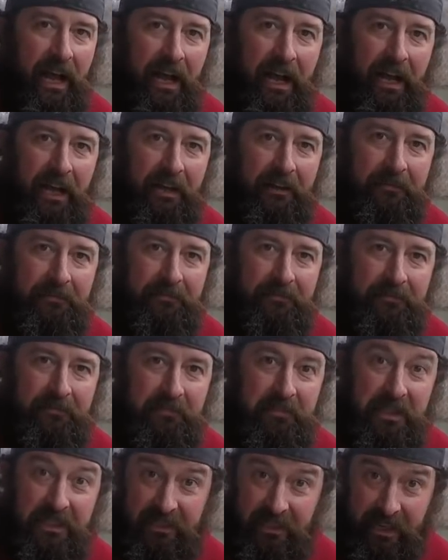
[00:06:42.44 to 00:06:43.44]
Uh,
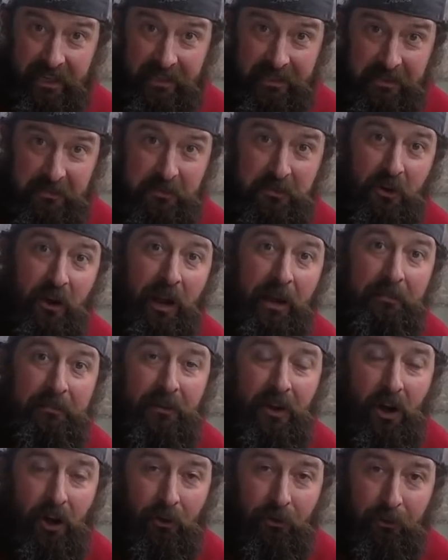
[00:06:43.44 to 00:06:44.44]
please like and subscribe.
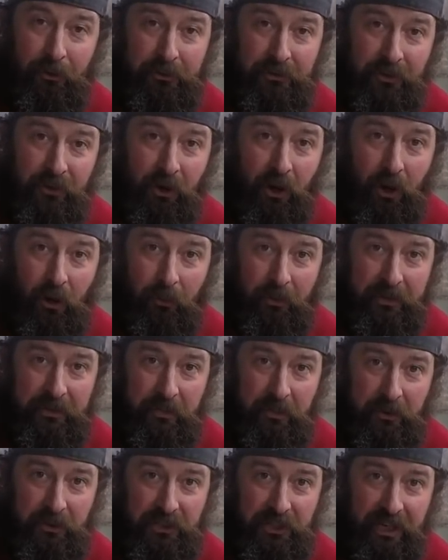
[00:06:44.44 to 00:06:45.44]
All those are
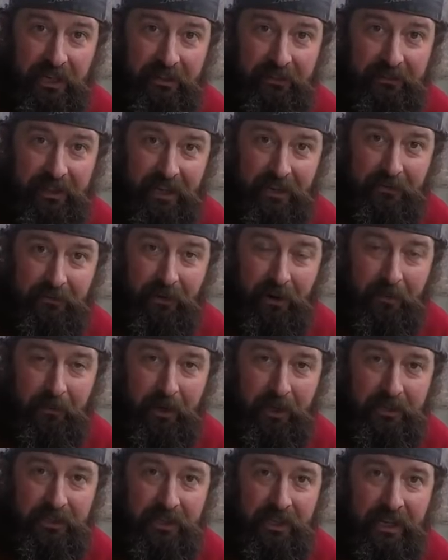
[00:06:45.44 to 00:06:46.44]
always appreciated. Thank you very
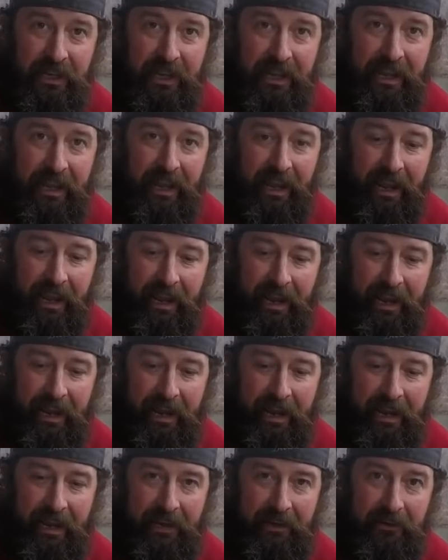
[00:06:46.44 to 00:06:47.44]
much.
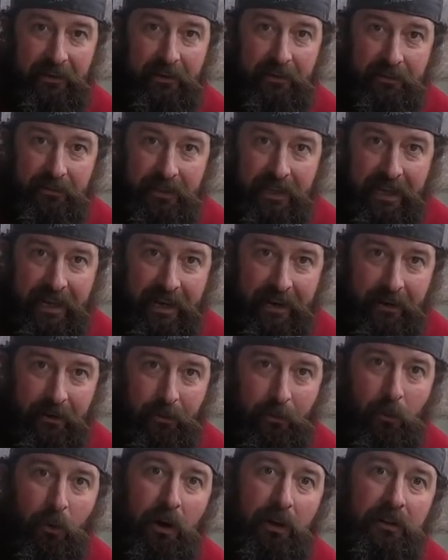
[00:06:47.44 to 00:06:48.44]
And get out
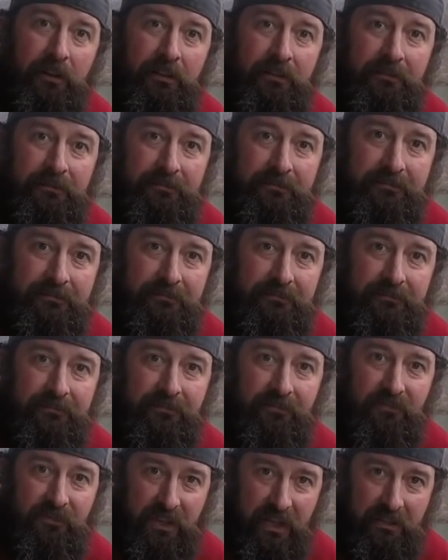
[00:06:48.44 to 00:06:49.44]
on the water,
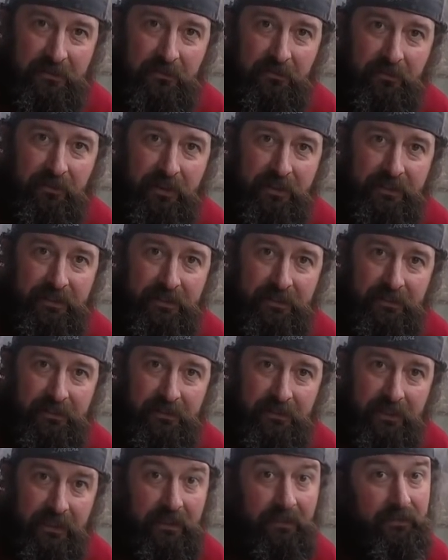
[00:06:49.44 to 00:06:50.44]
catch some fish,
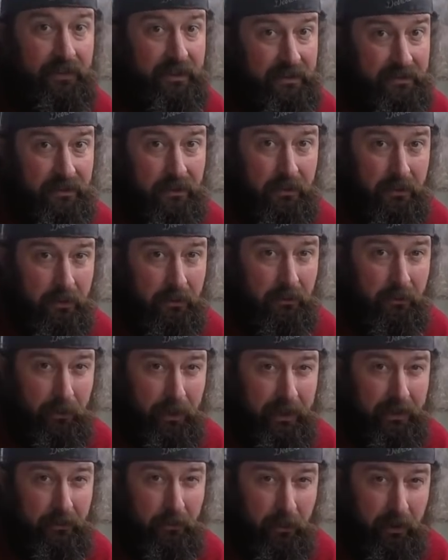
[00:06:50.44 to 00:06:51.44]
and if things don't go
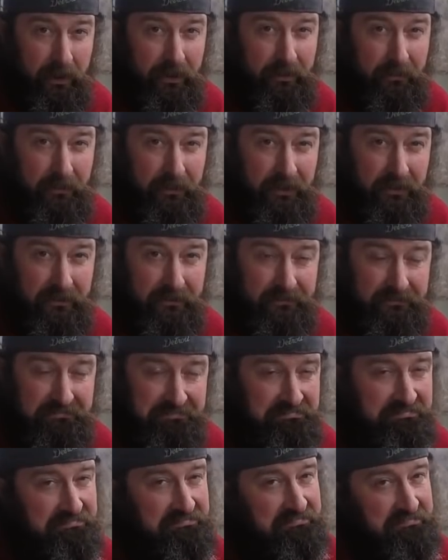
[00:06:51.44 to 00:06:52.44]
the way you wanted them to,
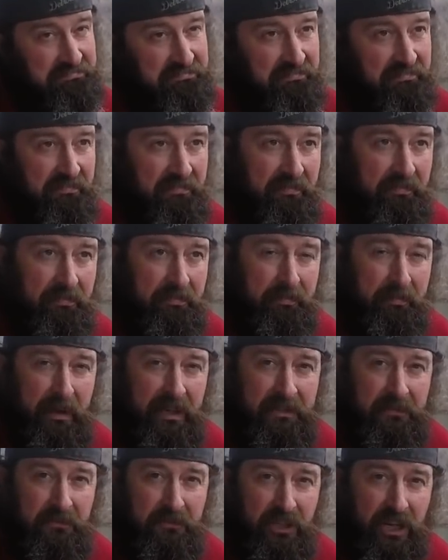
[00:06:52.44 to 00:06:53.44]

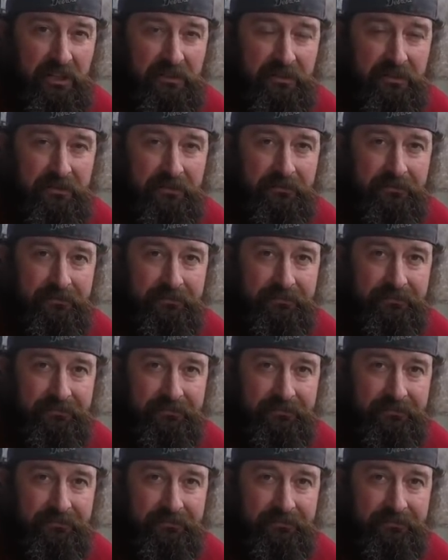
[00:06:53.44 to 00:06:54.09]
make some changes.